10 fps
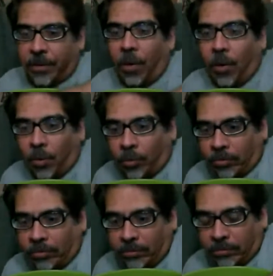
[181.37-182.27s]
a
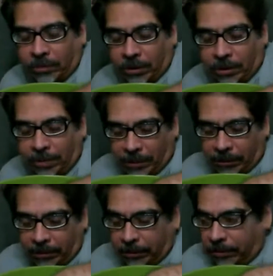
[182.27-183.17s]
hole in the
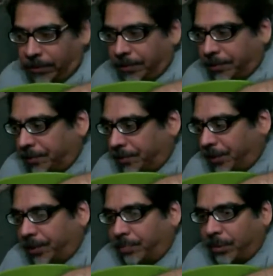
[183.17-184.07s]
middle
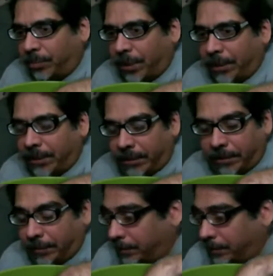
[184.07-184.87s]
so that I could put the plant in.